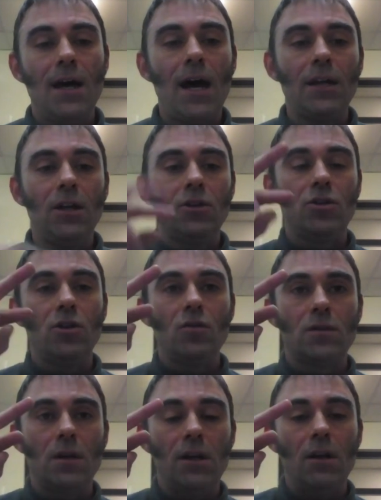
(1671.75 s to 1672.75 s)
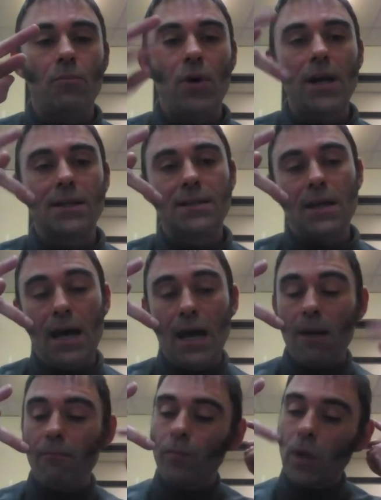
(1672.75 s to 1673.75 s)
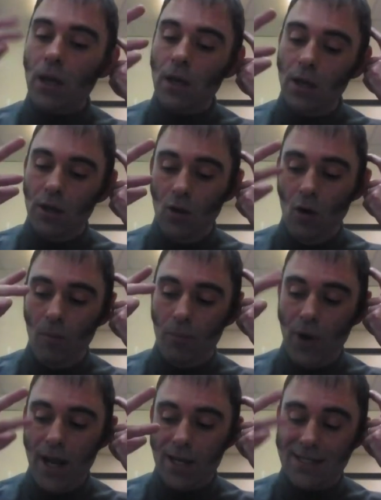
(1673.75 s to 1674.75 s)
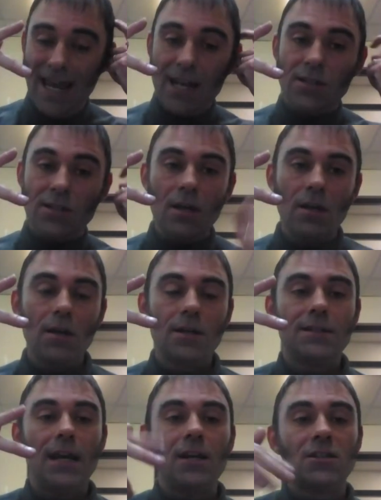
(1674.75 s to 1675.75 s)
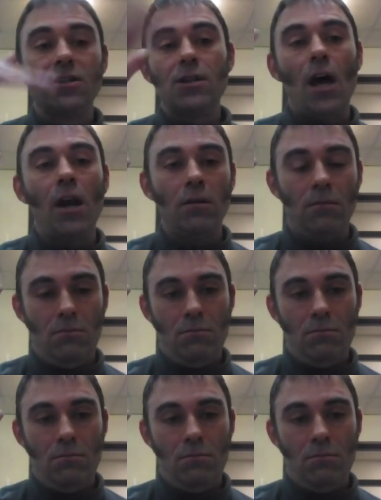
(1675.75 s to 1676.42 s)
and you choose your brakes um, your brake sensor, set it to none.